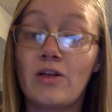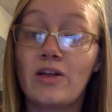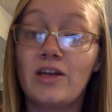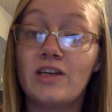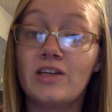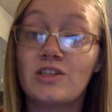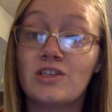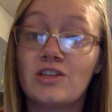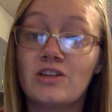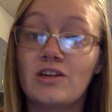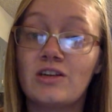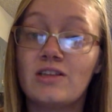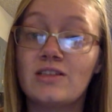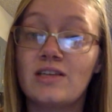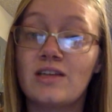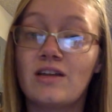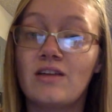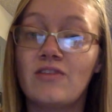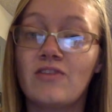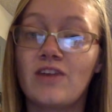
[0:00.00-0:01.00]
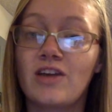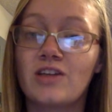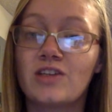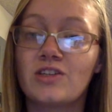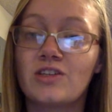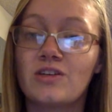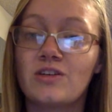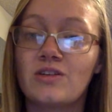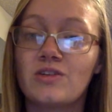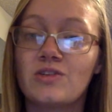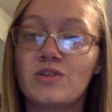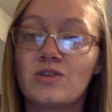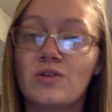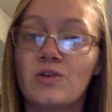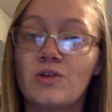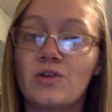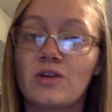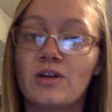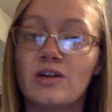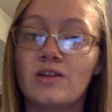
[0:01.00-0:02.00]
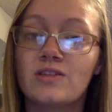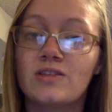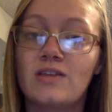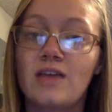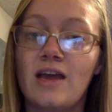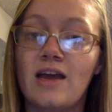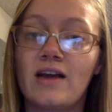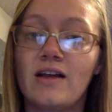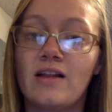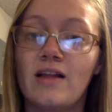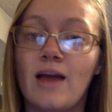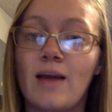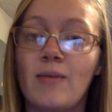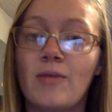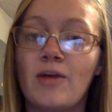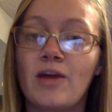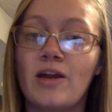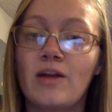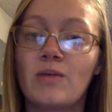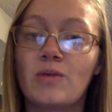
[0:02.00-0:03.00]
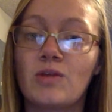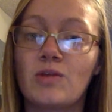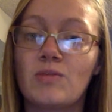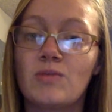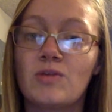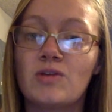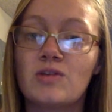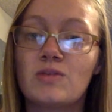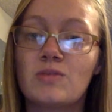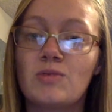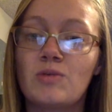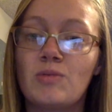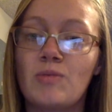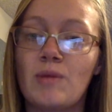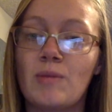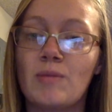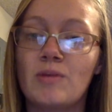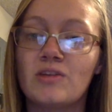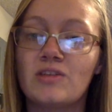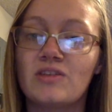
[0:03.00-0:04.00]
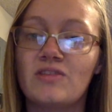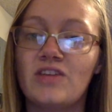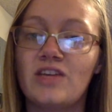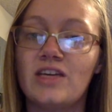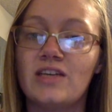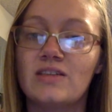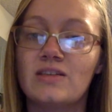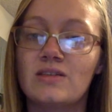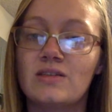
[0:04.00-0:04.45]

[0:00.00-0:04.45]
assurance and infection control nurse, I collaborated with multiple members of the